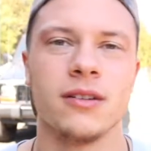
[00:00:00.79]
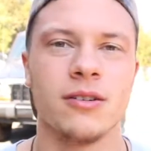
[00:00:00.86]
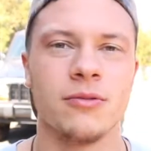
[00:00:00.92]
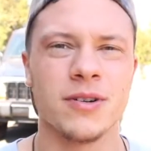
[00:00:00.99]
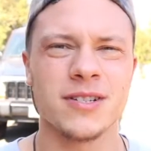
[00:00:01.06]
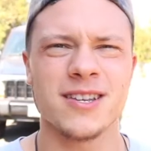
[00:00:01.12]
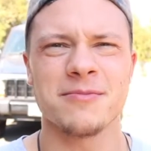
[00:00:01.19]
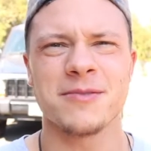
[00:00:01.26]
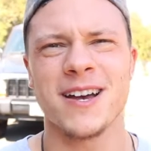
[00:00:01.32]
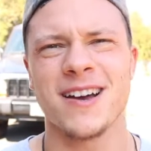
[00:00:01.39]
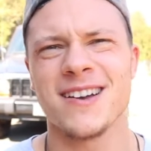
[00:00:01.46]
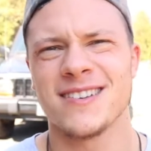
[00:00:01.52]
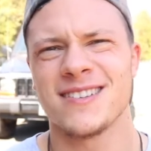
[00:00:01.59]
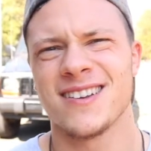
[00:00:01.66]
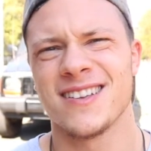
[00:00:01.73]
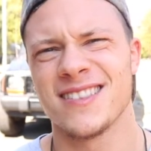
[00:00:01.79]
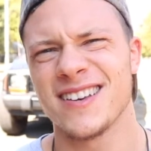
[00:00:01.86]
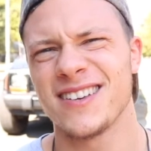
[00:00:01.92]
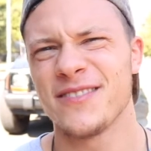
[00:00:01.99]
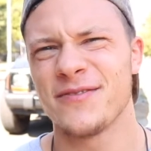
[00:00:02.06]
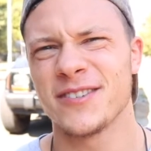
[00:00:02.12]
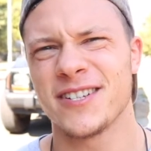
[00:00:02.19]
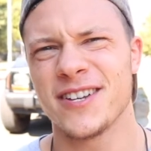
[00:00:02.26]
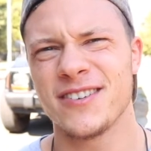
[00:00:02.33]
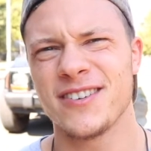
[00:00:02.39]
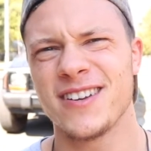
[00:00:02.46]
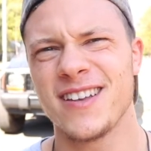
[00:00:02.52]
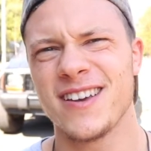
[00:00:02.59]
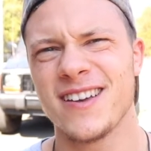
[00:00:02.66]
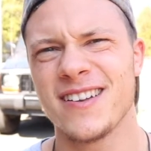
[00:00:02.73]
What's up, guys? Thank you for
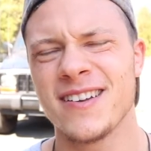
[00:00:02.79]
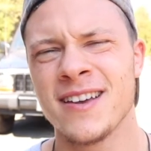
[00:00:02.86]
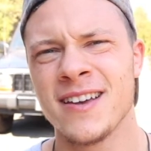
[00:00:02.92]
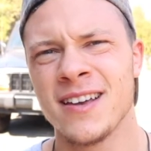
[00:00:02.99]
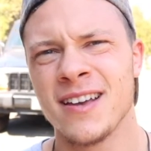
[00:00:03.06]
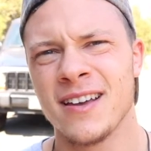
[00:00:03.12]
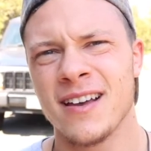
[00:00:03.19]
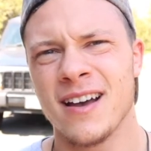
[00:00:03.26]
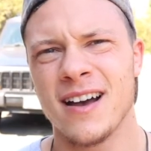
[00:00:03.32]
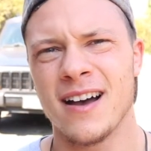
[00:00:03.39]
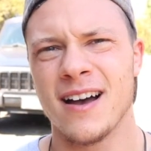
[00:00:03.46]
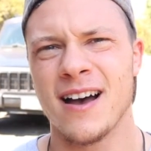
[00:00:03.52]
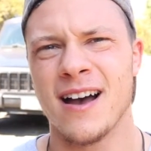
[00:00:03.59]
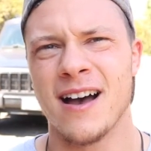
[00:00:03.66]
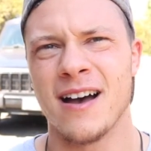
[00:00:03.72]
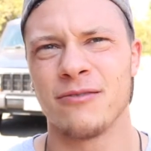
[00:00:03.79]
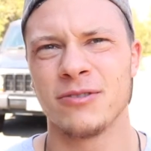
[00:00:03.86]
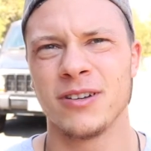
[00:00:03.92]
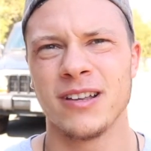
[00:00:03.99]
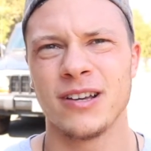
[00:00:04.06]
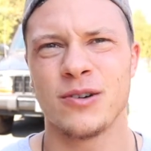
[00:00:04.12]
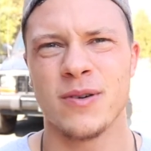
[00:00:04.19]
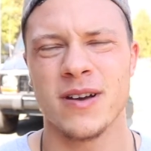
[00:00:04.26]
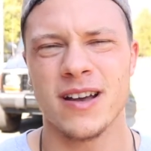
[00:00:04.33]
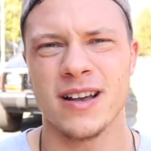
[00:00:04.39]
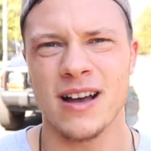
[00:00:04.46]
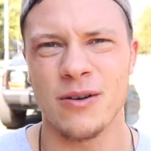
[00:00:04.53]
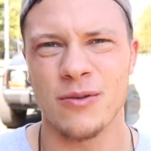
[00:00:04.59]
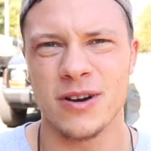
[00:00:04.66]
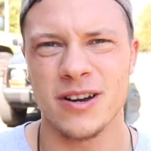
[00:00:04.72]
tuning in. Really quick,
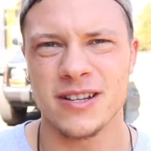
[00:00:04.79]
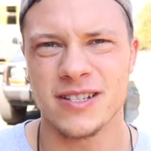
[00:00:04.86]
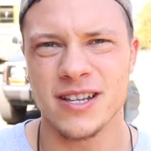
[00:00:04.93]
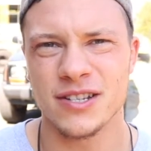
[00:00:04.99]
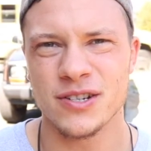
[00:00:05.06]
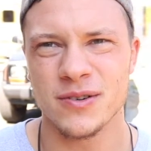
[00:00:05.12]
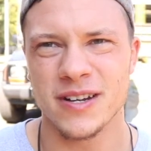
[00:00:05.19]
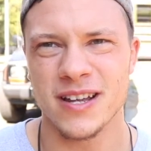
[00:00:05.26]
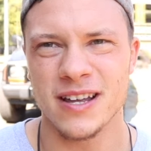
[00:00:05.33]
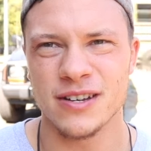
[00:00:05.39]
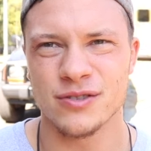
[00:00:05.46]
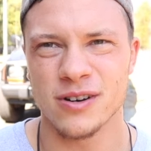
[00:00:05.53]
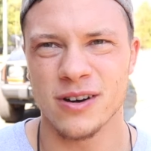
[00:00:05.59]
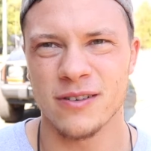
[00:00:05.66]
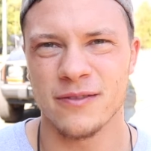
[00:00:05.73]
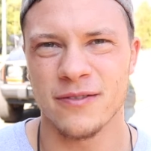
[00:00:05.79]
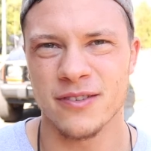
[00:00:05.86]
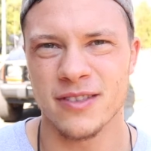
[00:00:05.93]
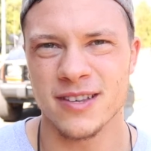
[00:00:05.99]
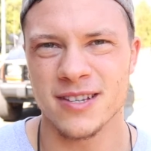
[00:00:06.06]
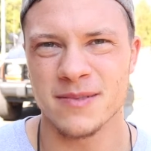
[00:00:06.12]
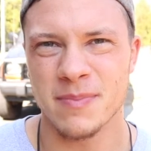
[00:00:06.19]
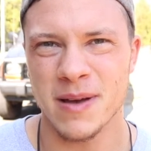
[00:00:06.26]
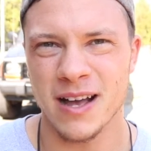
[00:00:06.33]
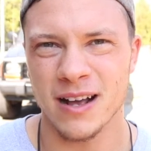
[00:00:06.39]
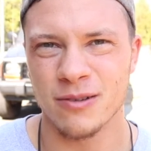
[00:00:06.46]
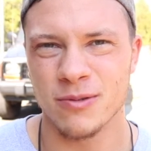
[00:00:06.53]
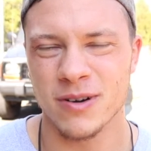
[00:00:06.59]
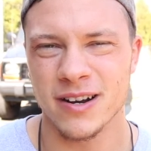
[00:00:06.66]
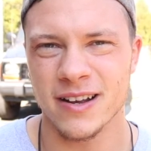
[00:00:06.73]
I wanted to do an intro for this
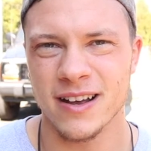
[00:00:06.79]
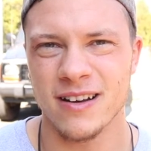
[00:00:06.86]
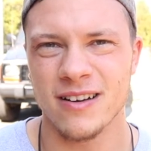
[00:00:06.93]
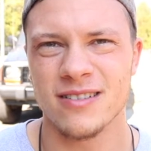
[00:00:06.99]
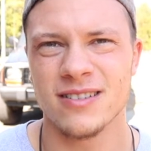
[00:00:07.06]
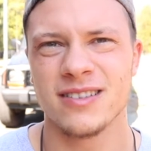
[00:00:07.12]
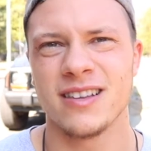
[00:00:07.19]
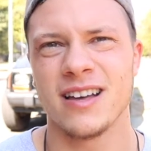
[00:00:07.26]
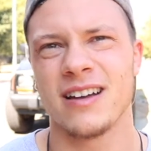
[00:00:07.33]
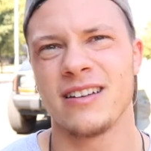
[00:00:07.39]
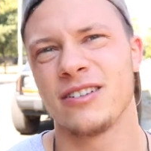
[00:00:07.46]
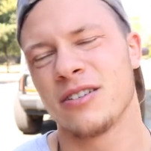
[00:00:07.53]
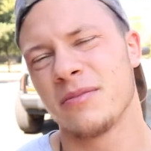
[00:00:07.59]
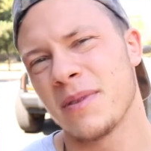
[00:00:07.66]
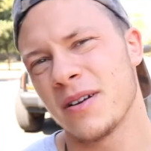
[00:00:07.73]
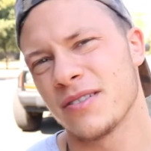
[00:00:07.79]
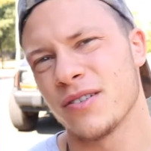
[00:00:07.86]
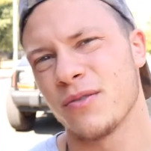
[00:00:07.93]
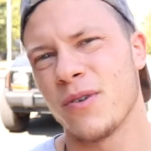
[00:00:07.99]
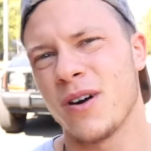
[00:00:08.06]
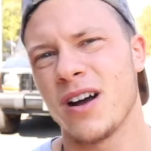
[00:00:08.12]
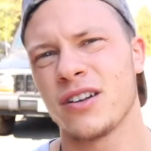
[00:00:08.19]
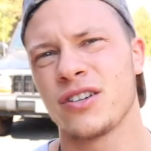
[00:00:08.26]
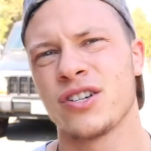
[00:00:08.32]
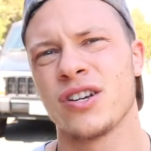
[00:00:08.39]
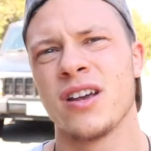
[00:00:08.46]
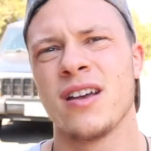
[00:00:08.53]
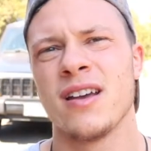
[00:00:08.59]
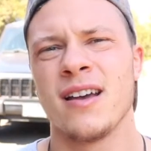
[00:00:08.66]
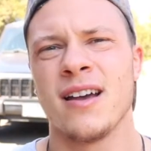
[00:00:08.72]
back workout that you're about to watch.
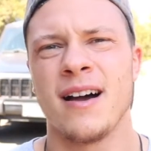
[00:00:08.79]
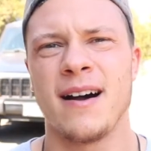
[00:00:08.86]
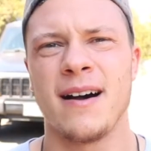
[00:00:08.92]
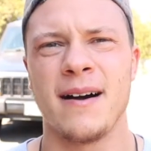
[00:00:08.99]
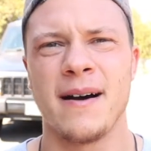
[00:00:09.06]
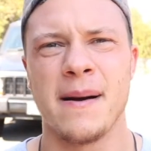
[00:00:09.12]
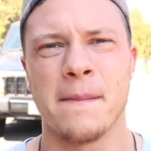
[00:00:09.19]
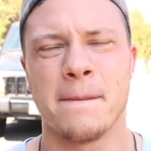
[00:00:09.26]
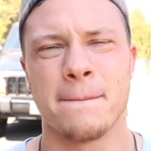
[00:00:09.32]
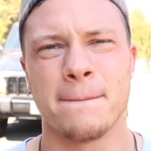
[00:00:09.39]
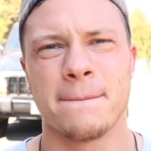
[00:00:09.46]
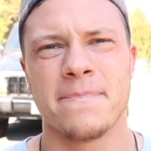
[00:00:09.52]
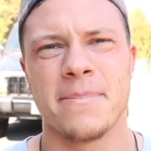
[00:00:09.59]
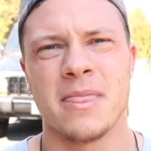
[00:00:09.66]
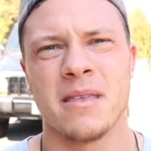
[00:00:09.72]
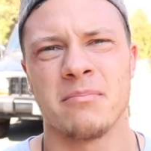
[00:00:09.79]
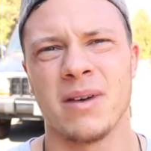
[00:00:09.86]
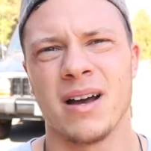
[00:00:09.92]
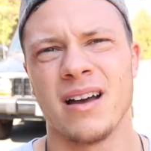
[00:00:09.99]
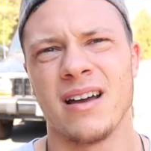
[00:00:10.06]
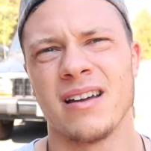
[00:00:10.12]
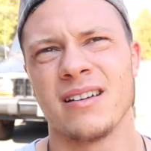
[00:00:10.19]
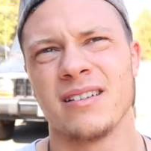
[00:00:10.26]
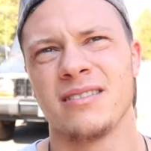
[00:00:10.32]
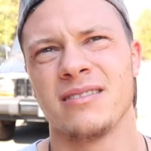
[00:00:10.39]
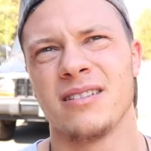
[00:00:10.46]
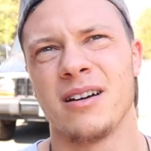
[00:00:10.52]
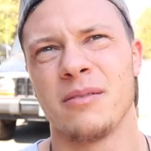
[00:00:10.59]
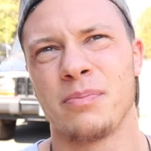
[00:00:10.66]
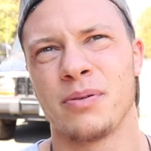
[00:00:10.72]
My
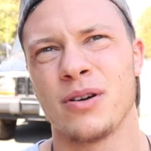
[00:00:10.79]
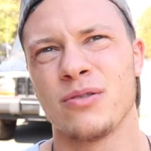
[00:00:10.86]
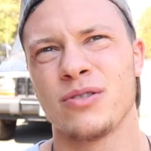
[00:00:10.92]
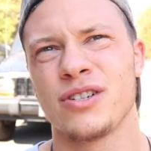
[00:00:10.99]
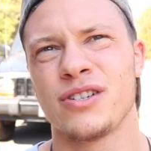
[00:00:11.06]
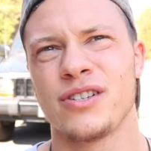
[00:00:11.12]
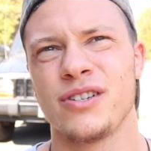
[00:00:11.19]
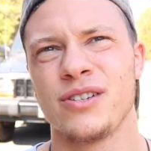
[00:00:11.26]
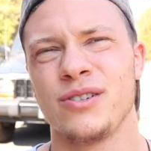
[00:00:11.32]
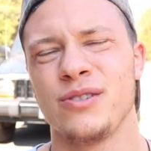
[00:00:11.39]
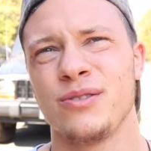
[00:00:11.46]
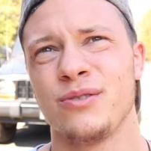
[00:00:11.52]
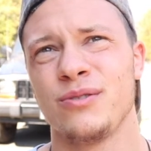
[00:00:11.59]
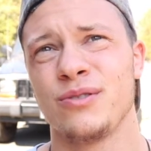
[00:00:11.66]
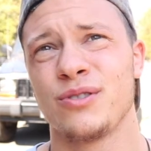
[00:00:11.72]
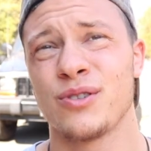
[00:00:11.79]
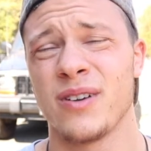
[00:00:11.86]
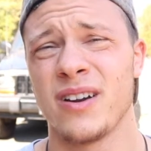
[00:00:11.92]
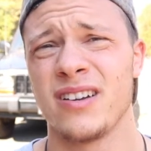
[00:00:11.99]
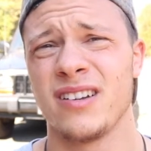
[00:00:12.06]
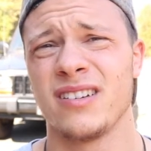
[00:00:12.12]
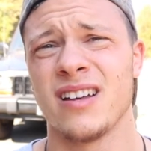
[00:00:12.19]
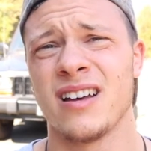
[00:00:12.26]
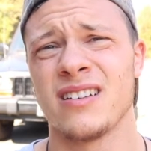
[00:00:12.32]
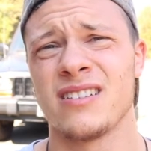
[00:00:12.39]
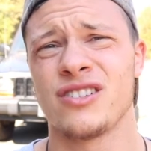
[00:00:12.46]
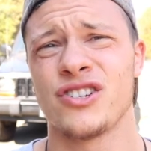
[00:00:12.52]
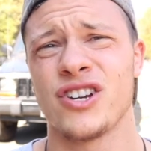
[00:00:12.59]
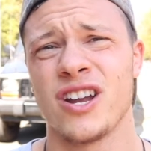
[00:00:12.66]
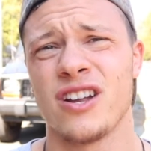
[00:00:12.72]
approach to training
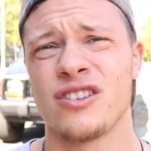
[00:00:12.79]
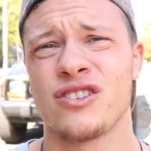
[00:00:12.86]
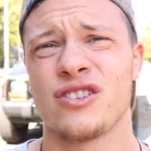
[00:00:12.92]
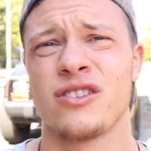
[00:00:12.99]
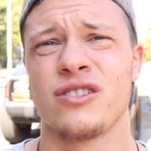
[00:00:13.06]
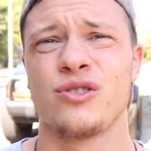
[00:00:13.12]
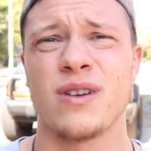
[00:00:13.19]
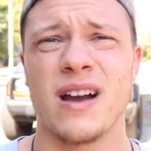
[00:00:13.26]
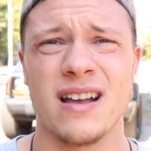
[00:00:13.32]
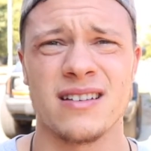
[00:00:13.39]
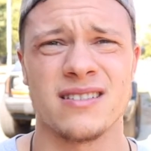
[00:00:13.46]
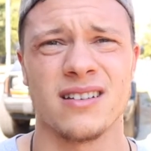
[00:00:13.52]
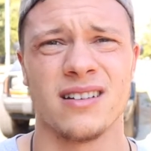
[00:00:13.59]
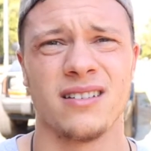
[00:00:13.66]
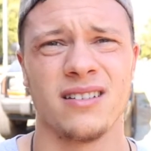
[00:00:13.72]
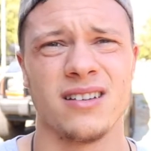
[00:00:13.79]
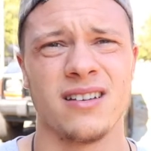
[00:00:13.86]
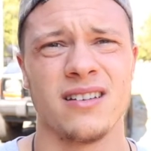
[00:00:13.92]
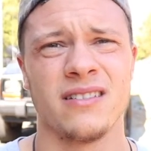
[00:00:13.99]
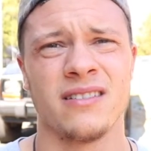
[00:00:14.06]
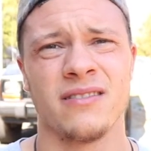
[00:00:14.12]
has changed drastically